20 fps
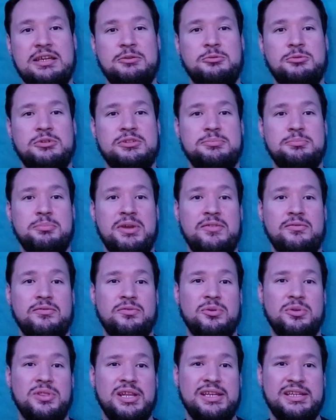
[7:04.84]
was meant
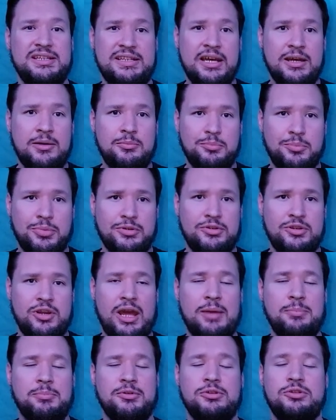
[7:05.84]
for the dump
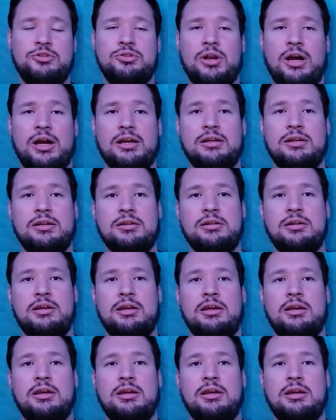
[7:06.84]
type of truck.